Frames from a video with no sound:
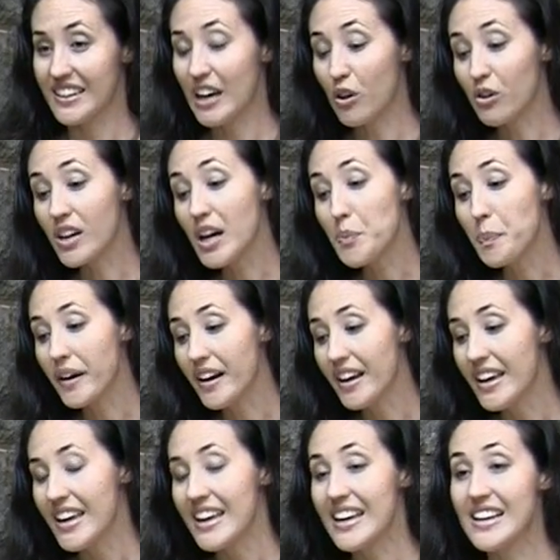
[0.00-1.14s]
Now
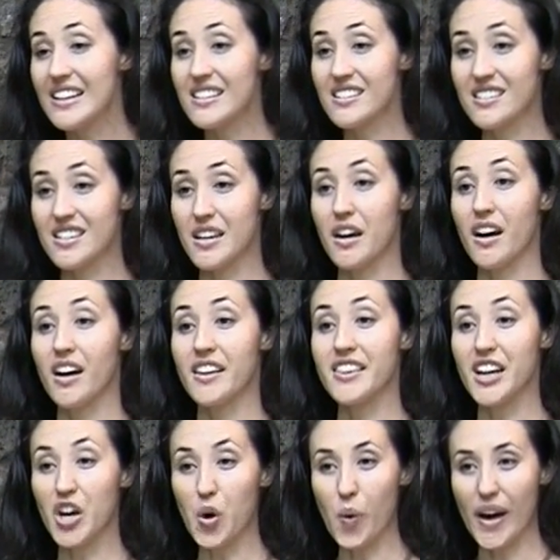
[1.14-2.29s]
kapa is
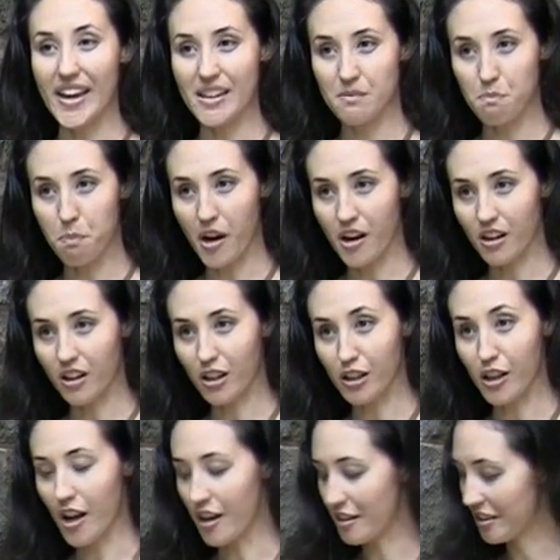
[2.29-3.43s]
the Hawaiian bark
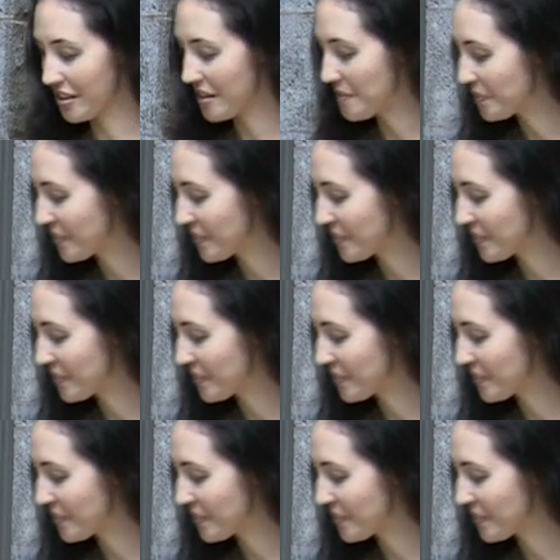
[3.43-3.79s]
cloth,